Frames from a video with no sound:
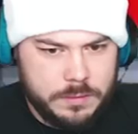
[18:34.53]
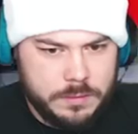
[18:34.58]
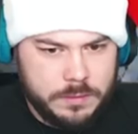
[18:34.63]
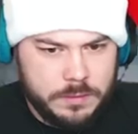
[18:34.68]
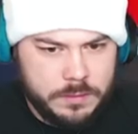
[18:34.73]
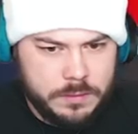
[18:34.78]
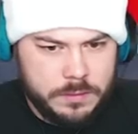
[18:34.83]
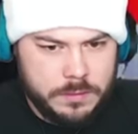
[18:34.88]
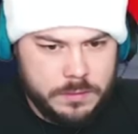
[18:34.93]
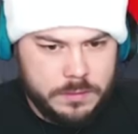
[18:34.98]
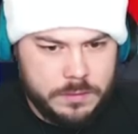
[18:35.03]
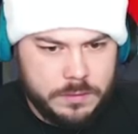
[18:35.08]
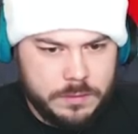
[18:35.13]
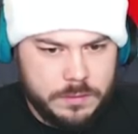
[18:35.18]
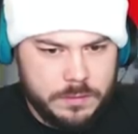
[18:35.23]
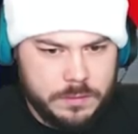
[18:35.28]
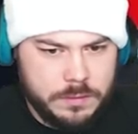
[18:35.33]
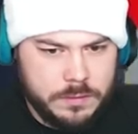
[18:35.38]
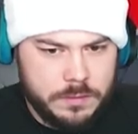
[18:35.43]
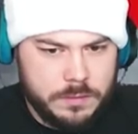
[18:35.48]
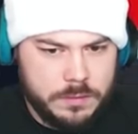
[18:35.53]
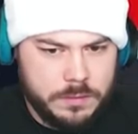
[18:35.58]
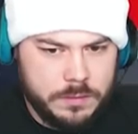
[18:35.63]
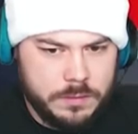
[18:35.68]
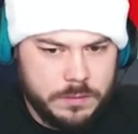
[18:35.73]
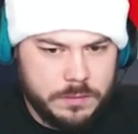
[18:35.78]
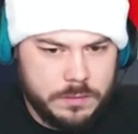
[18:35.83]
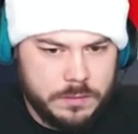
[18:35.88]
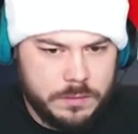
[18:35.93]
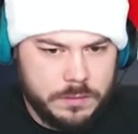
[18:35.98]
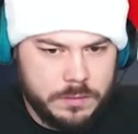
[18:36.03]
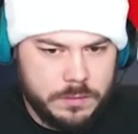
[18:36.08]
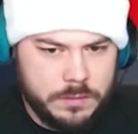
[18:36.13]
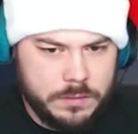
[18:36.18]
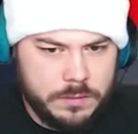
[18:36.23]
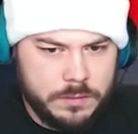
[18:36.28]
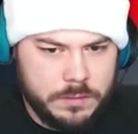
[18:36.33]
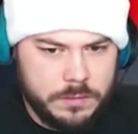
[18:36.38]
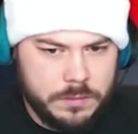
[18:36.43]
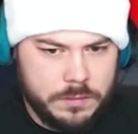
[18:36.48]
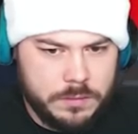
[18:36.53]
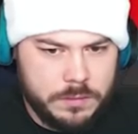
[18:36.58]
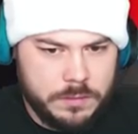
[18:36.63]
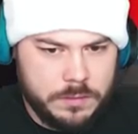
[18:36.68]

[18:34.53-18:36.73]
[no speech]